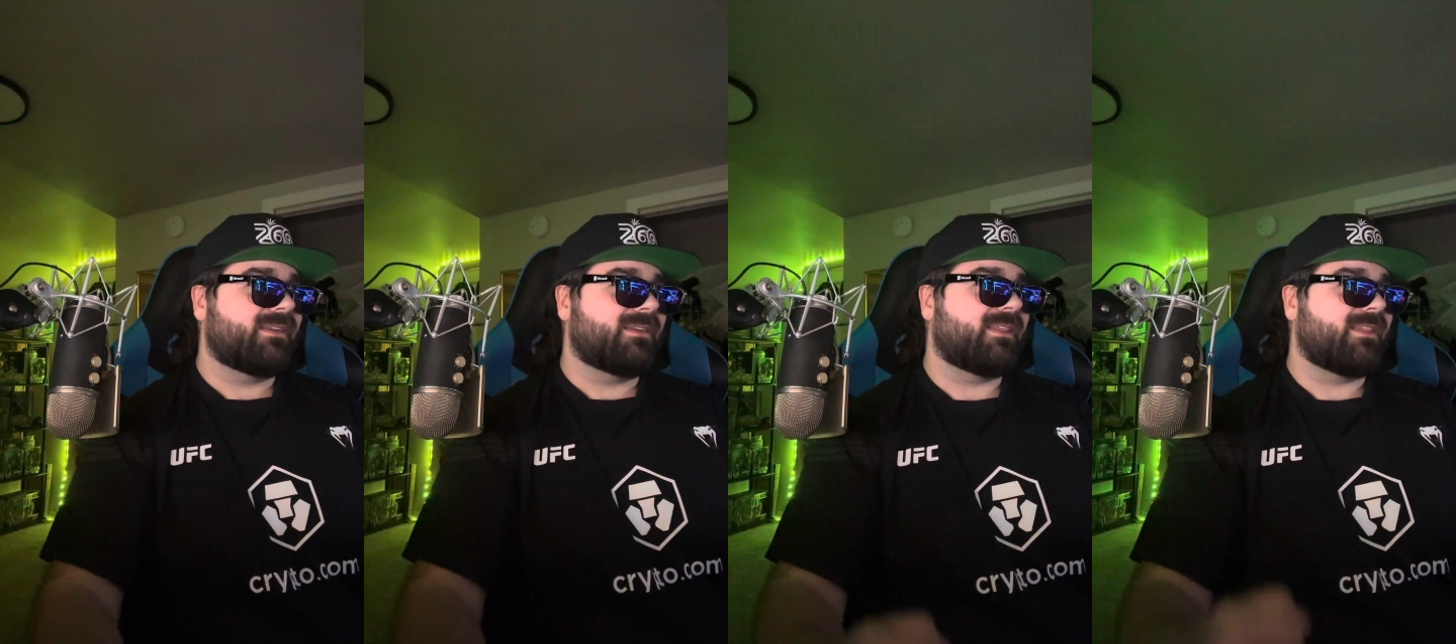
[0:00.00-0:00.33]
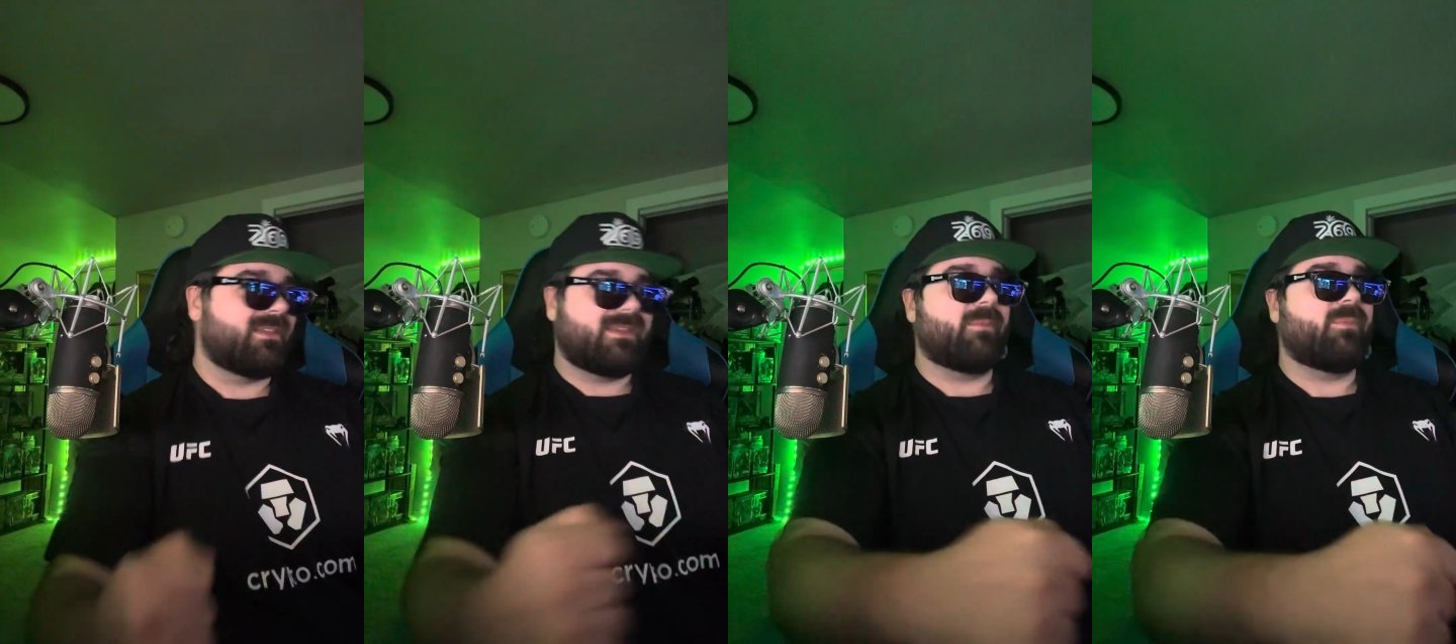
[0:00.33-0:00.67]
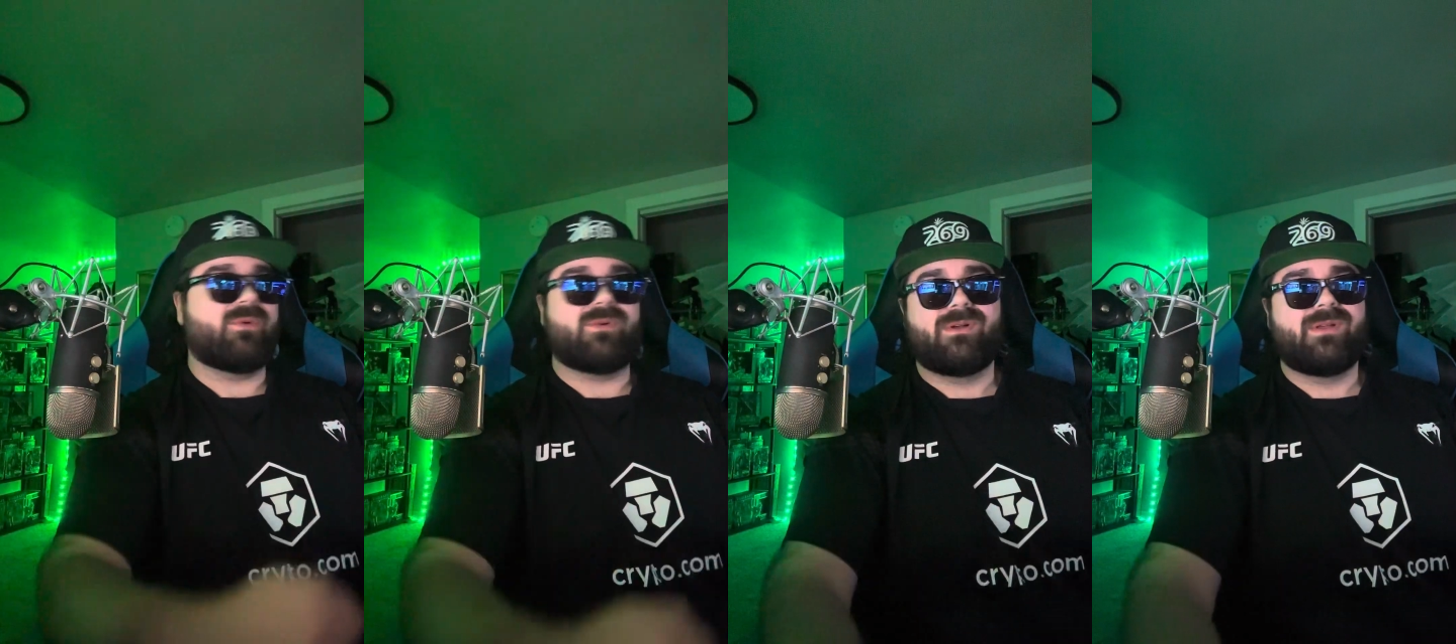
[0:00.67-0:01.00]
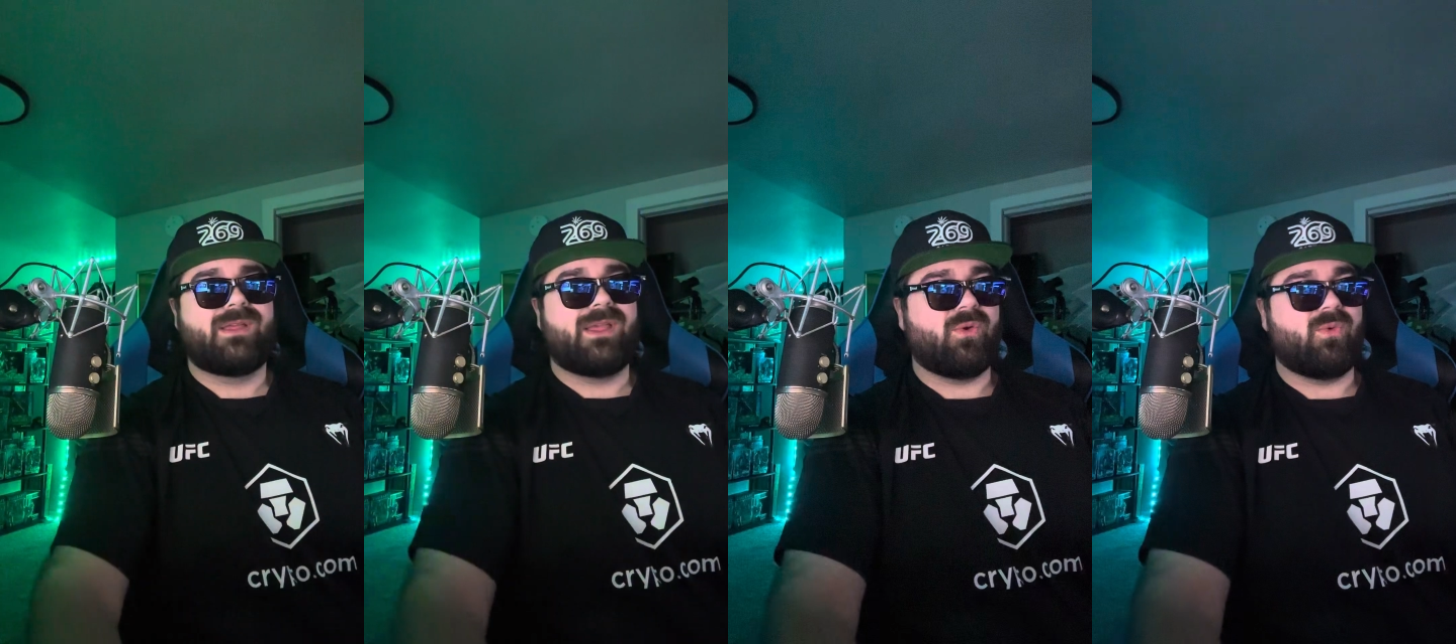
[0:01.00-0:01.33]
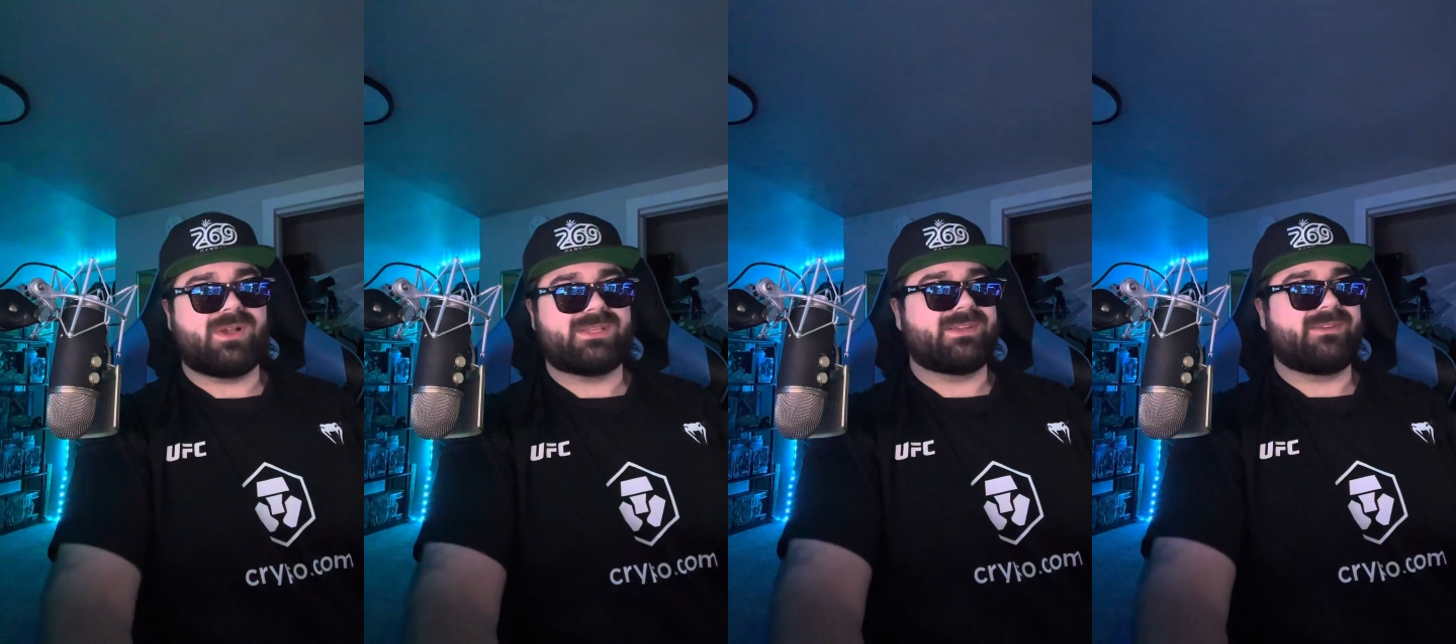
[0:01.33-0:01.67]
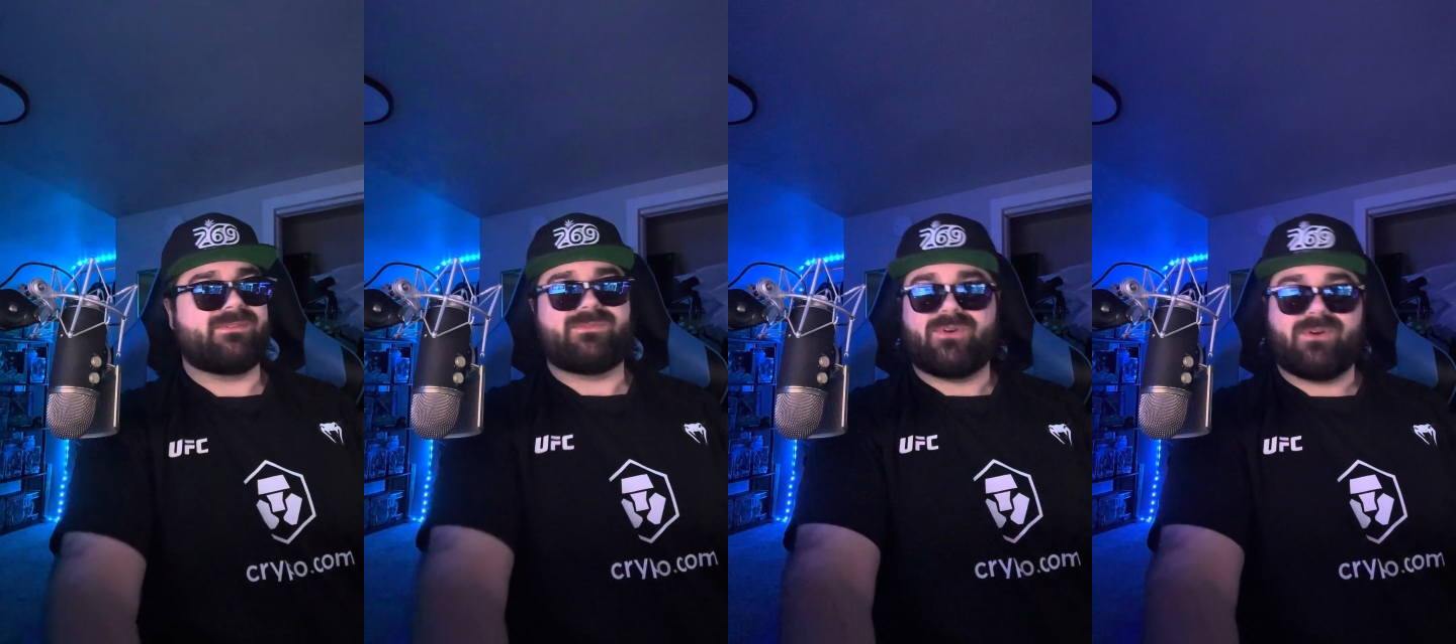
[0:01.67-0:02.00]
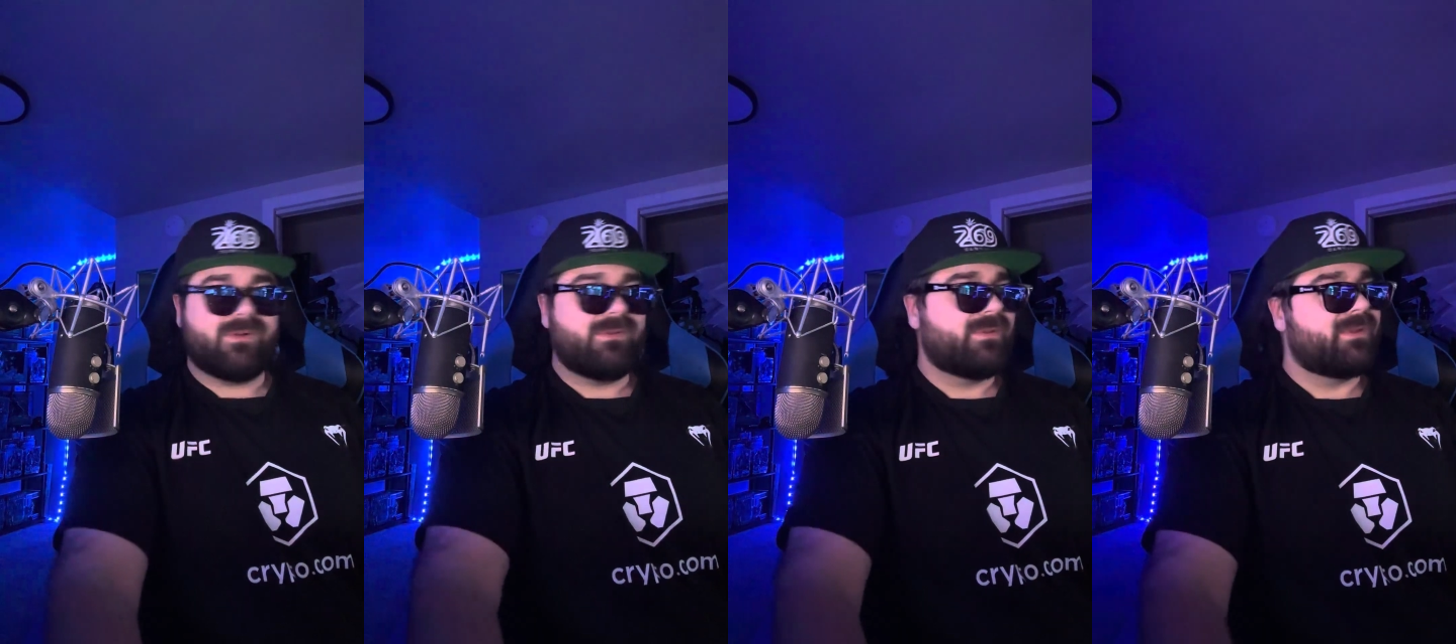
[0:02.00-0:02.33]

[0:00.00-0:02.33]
to the temple. It wasn't full.